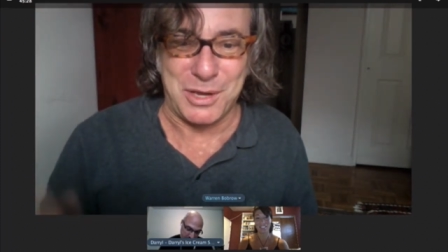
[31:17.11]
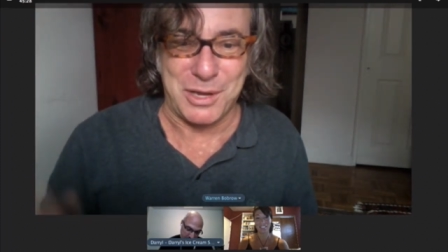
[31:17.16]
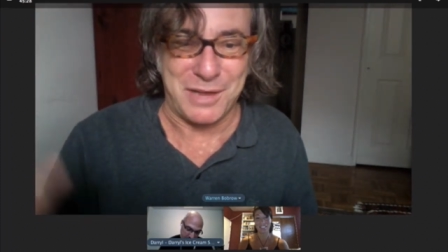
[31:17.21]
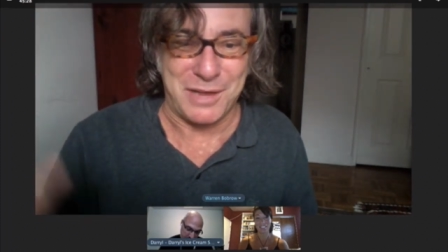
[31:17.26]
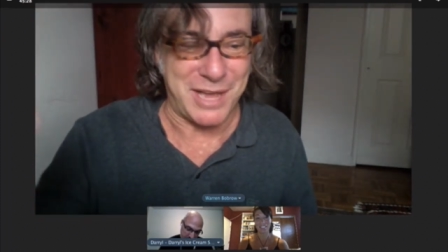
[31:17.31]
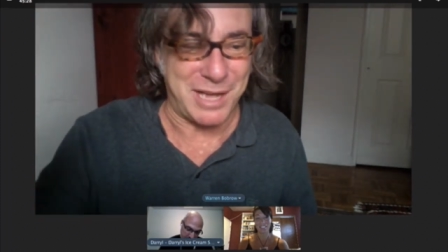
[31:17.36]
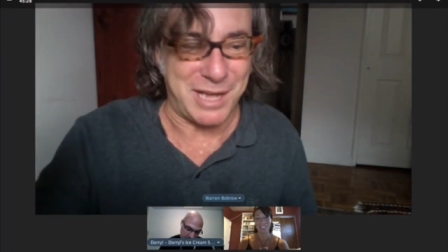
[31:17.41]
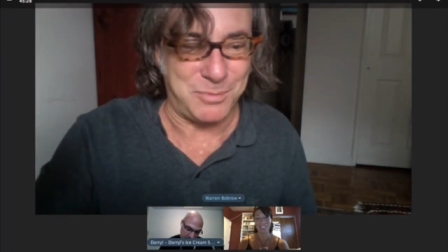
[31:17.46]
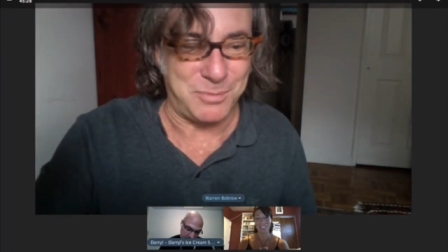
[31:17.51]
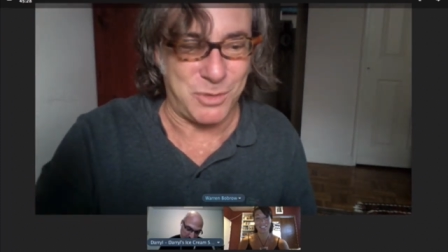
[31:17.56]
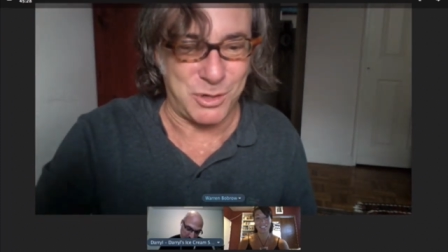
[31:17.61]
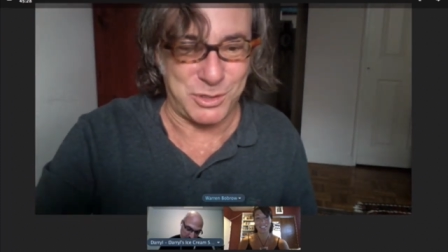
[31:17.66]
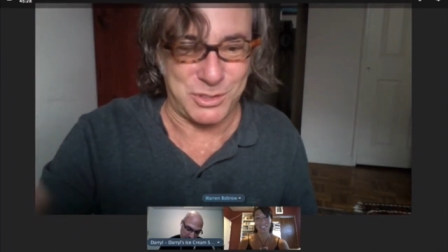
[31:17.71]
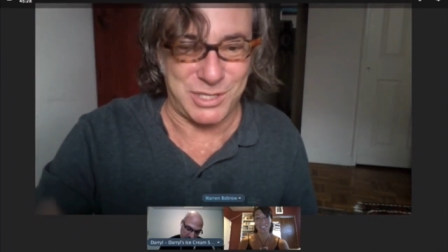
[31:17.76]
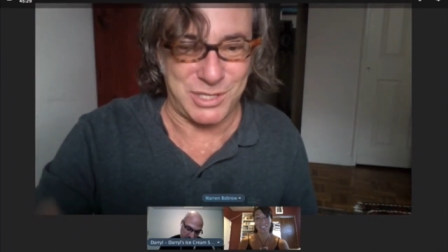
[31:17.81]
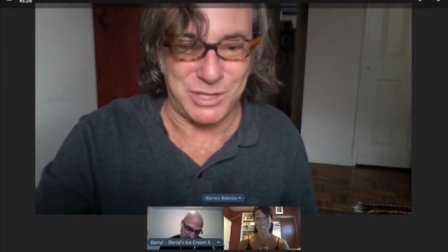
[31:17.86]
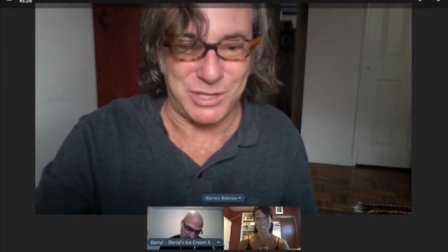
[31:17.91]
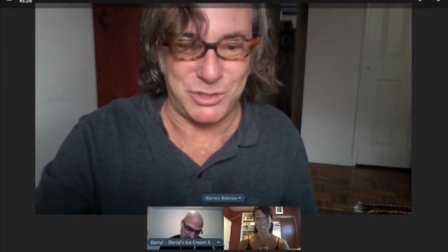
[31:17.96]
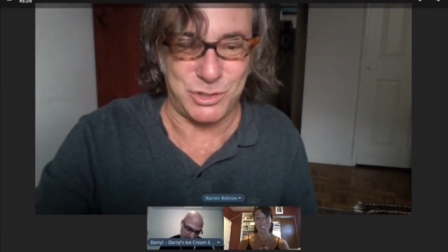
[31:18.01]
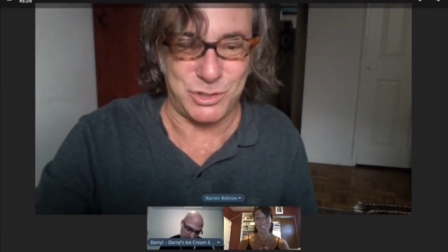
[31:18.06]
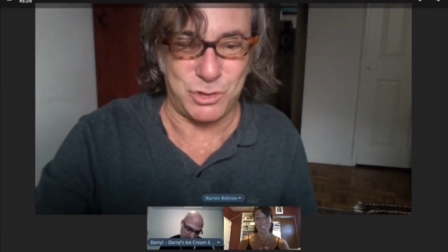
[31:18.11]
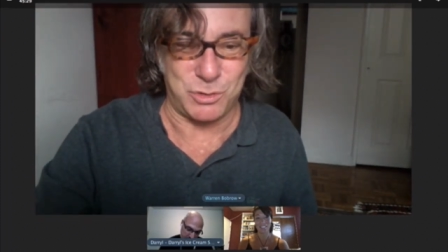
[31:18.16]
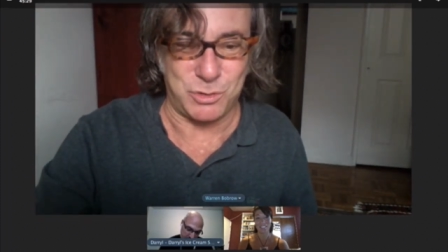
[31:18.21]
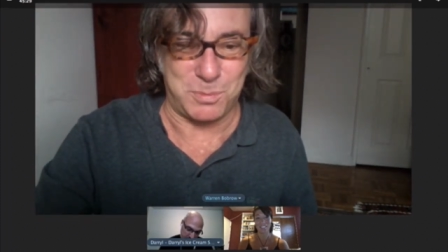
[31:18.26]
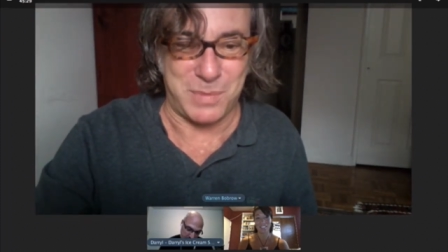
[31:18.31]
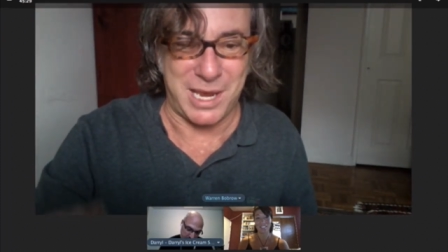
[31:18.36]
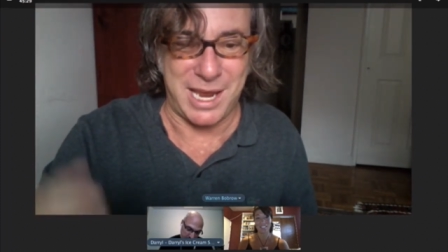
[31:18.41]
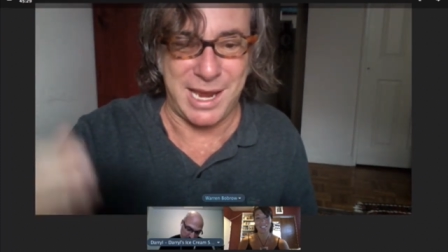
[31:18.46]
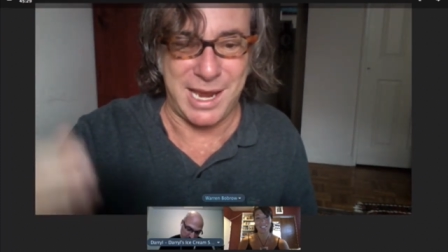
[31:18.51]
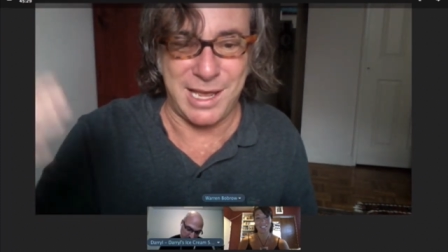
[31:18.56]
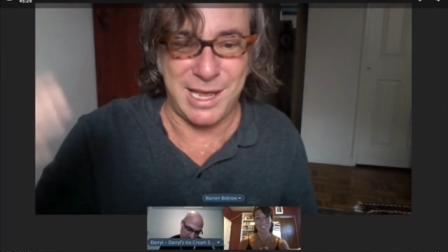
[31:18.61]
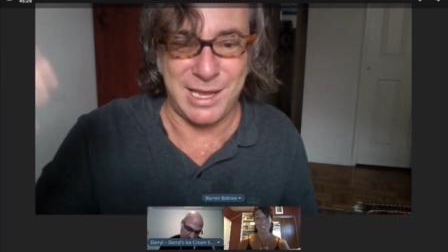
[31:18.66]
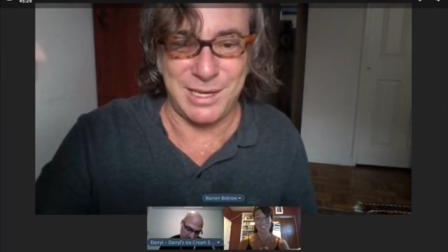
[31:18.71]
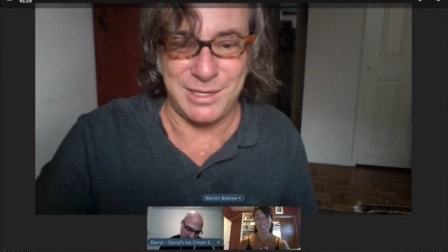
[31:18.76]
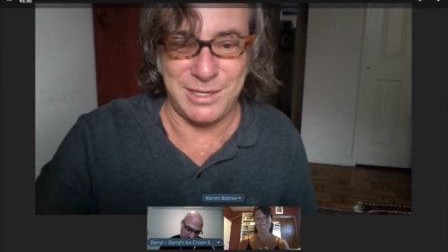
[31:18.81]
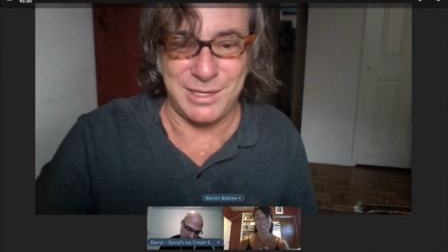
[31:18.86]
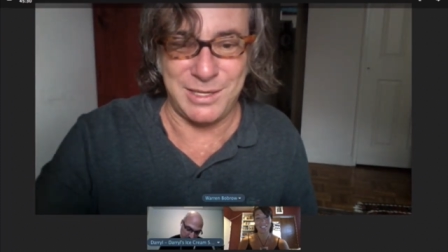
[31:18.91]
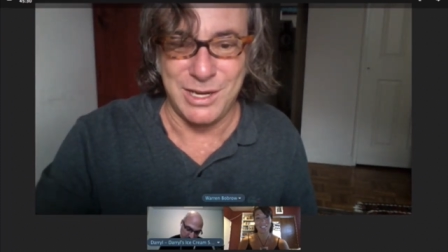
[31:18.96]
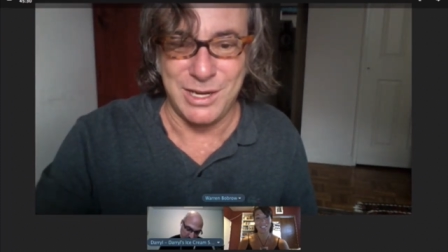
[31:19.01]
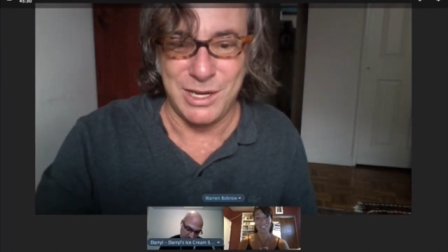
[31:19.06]
I've had books sent to
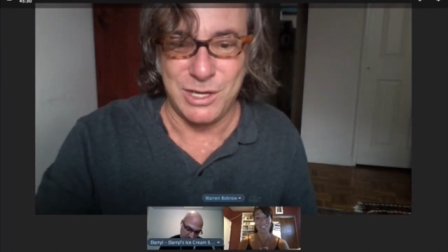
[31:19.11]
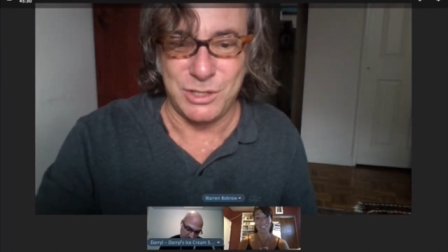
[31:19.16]
Japan,